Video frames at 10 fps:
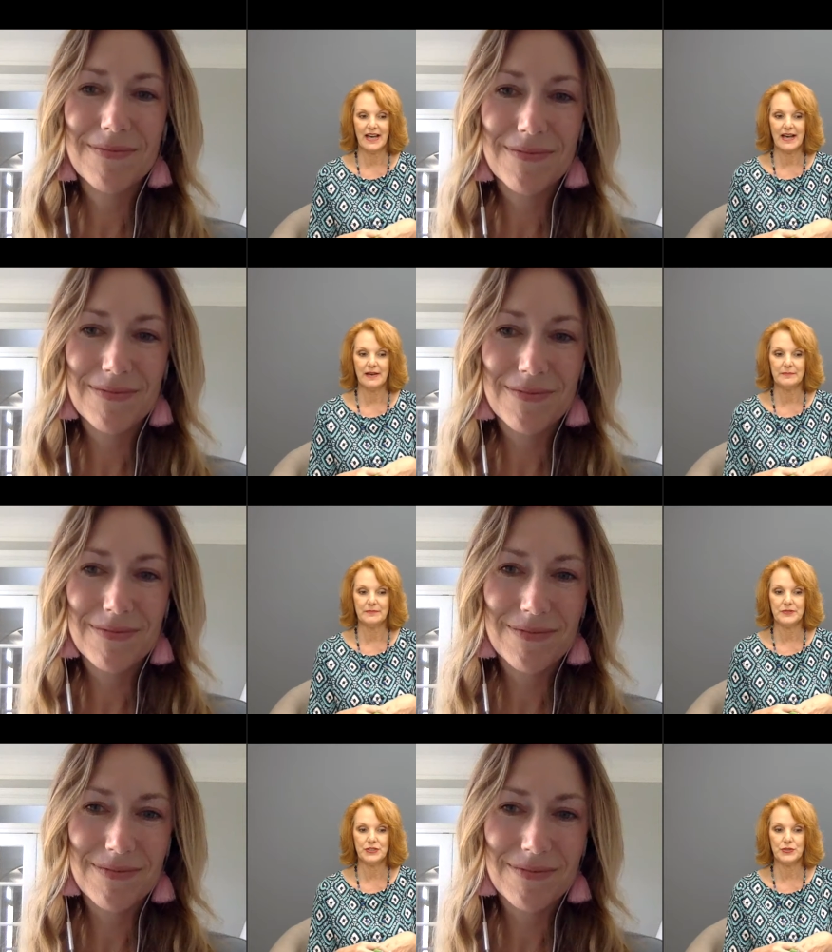
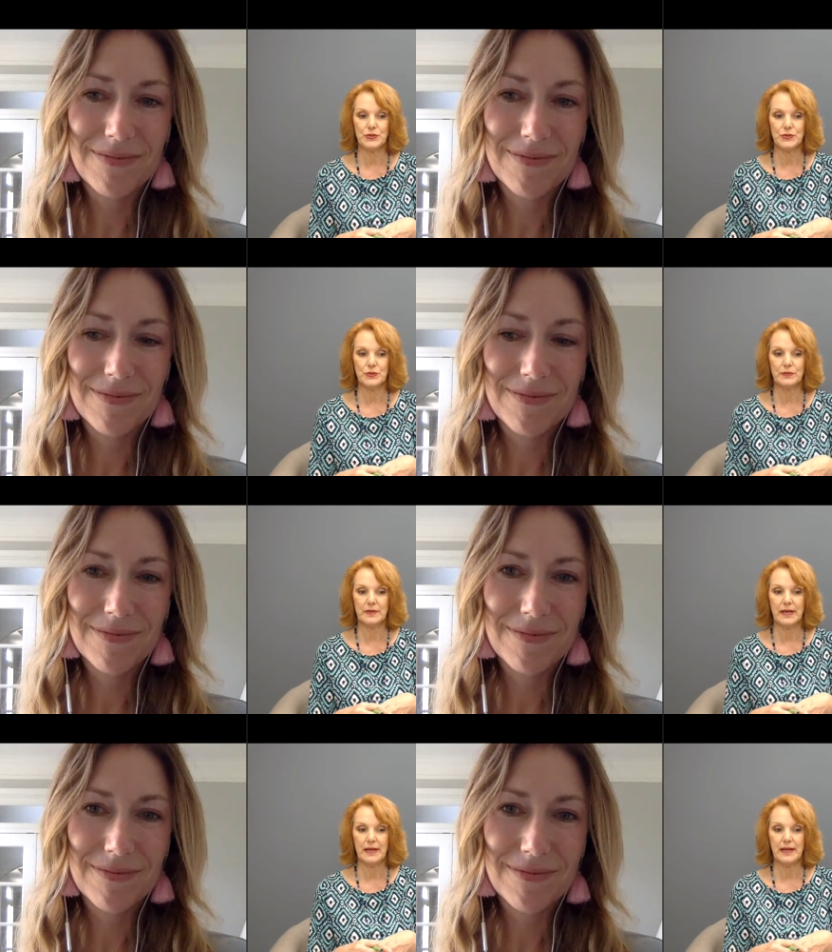Speaker 1: um, to
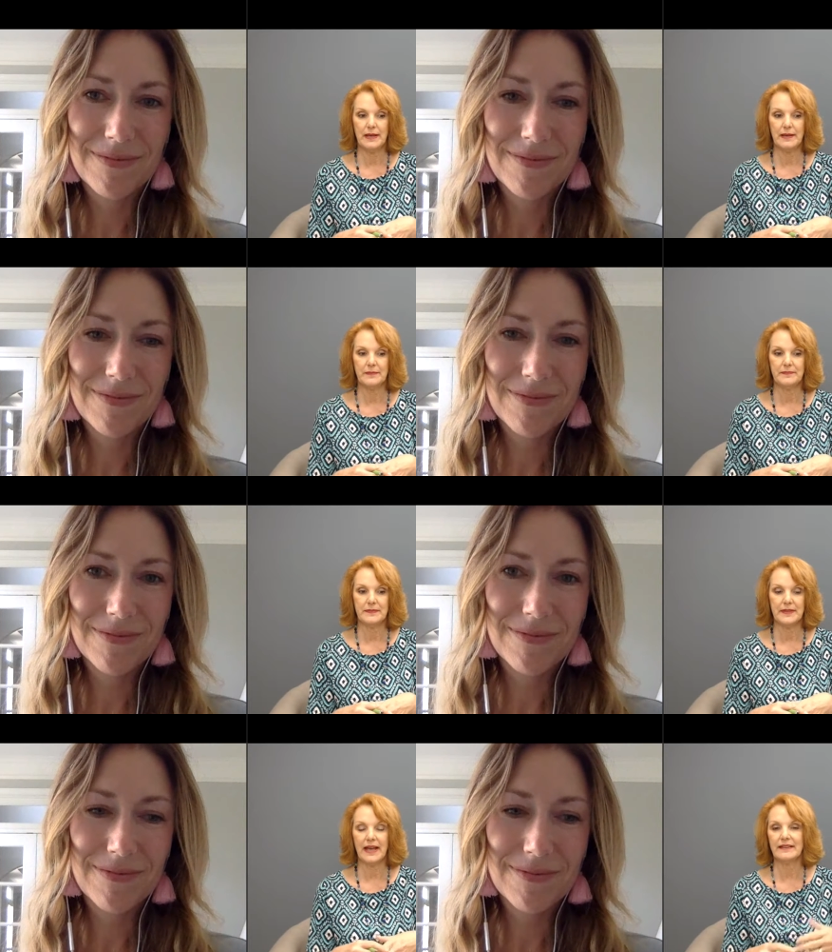
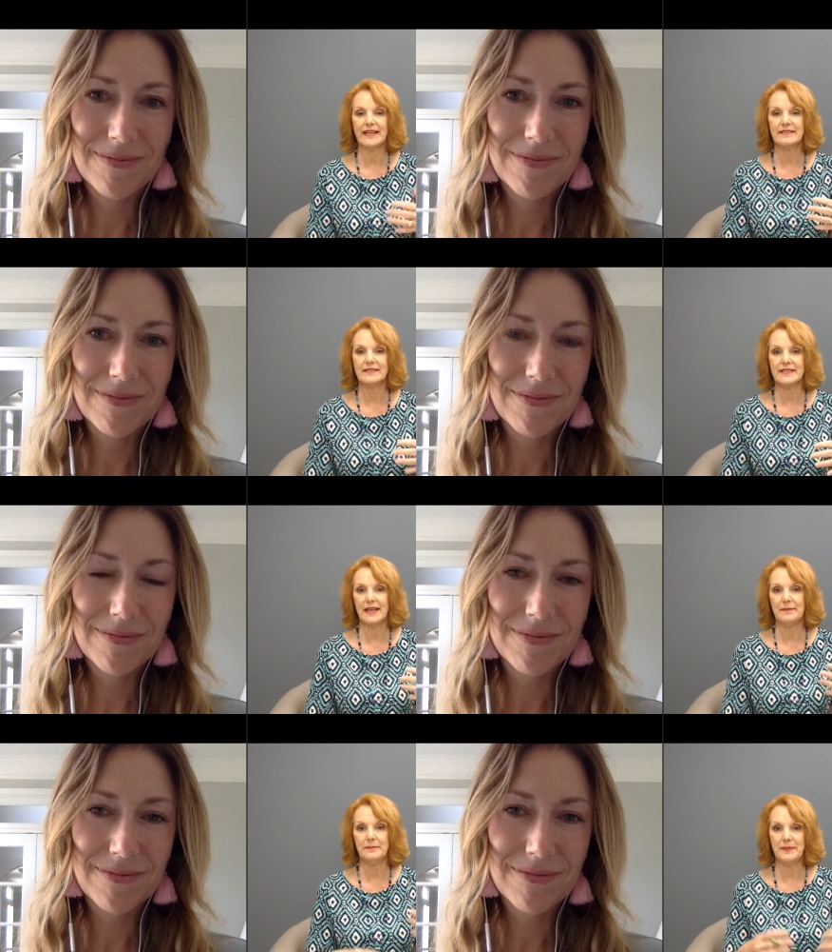I like to
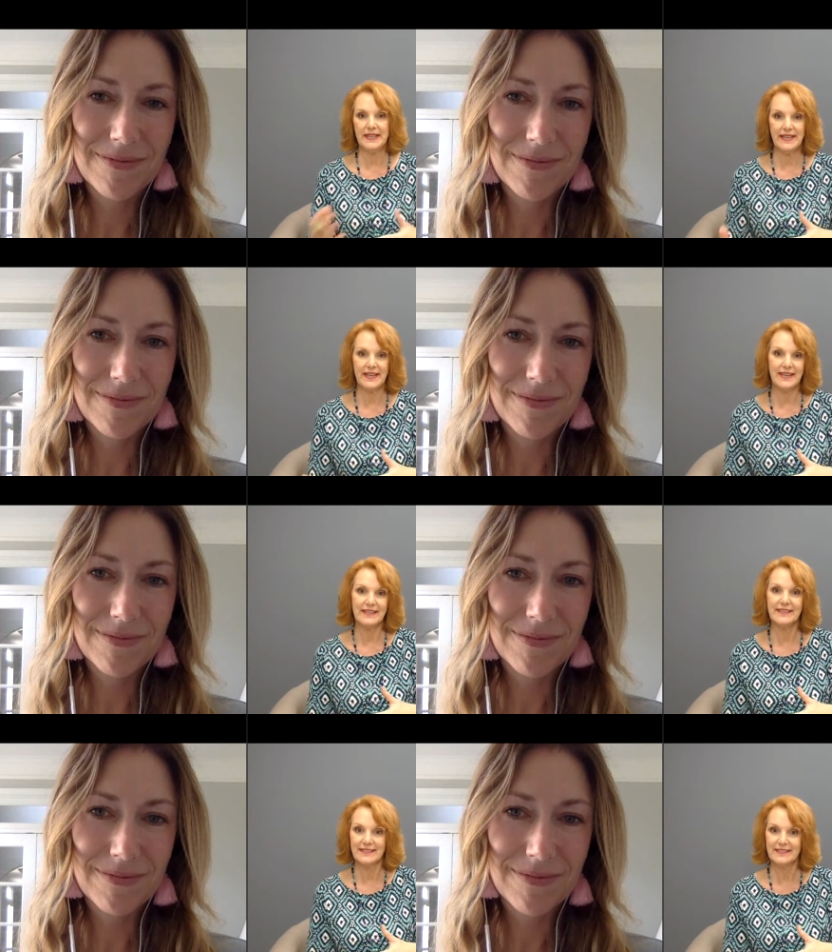say
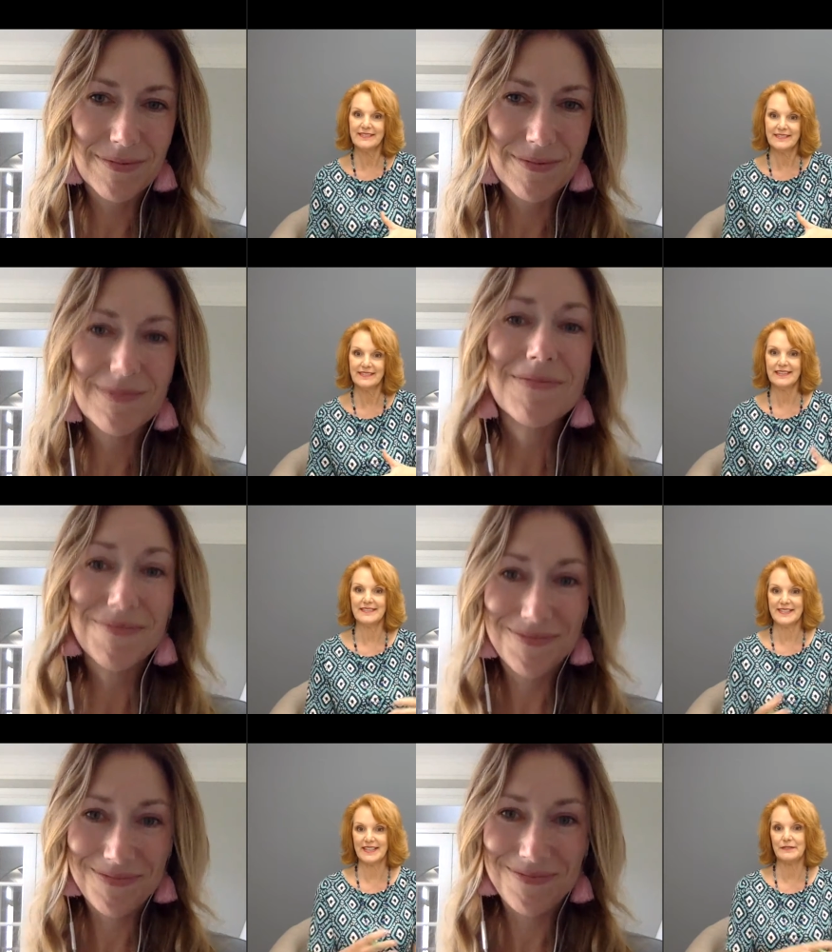being
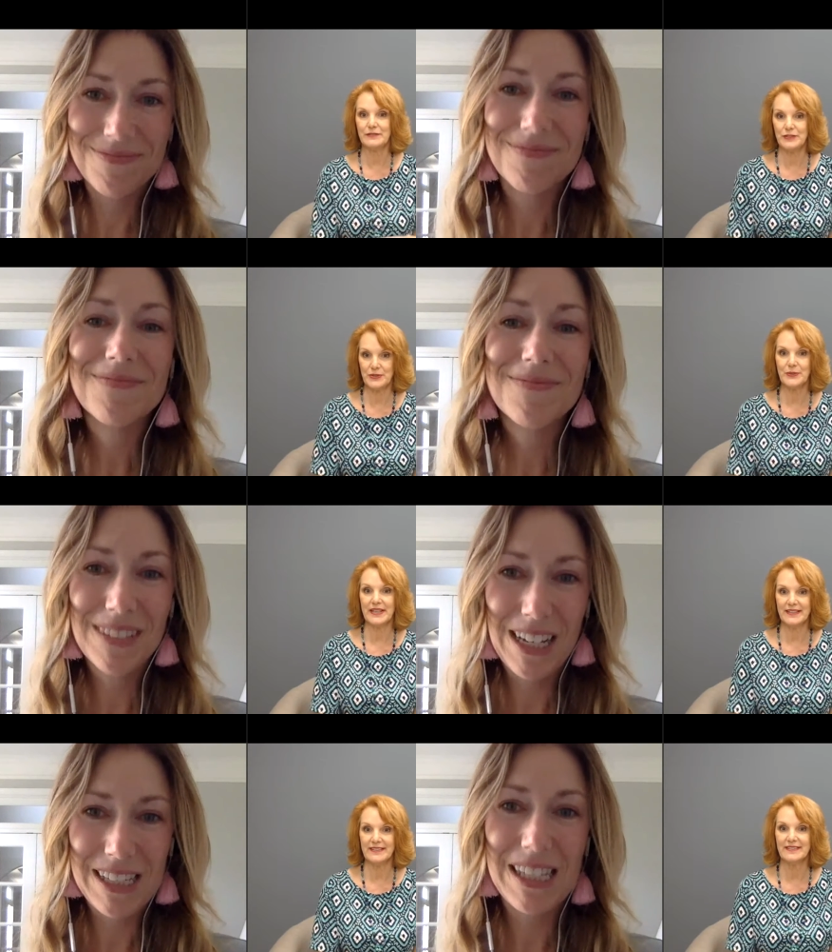instead of
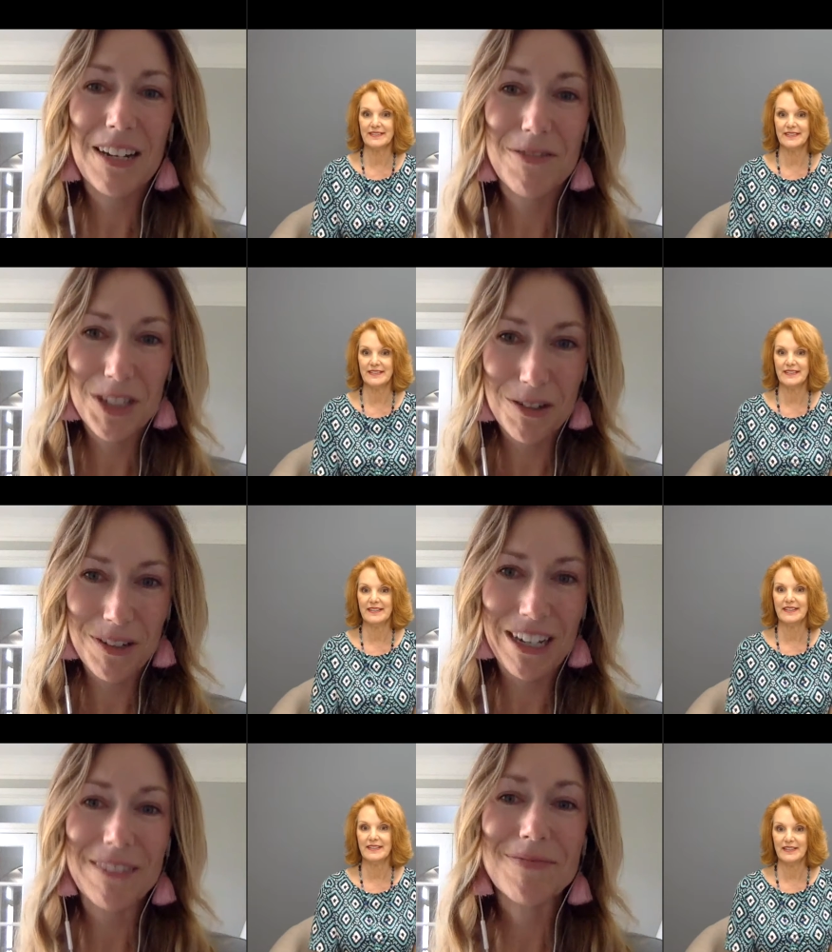doing. Instead of
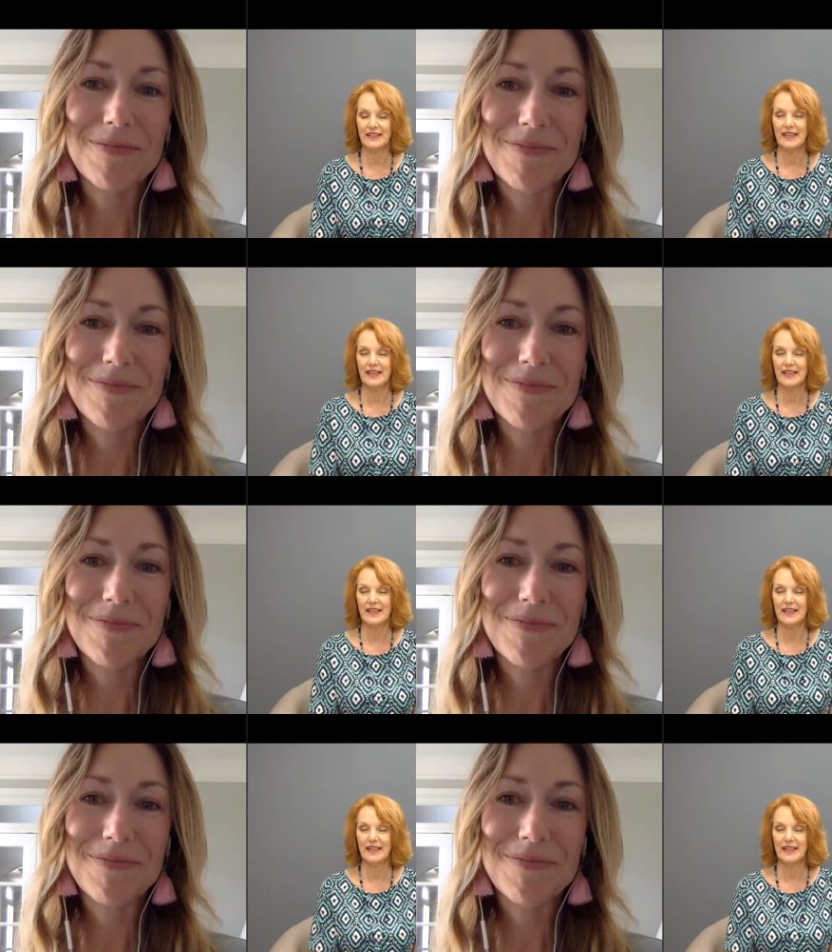doing.